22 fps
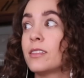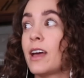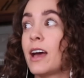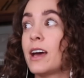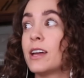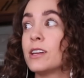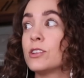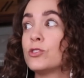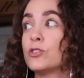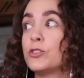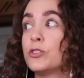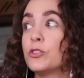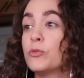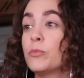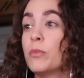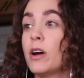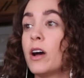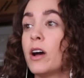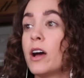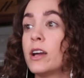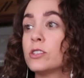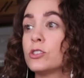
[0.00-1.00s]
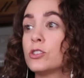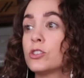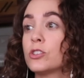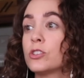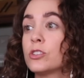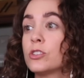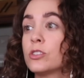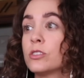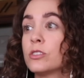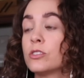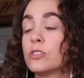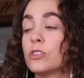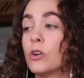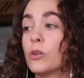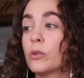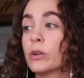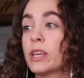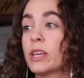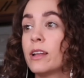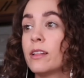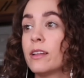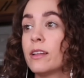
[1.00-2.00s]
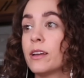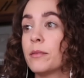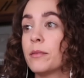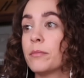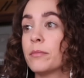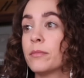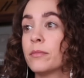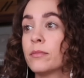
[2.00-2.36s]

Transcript: That is too much. Don't kill him.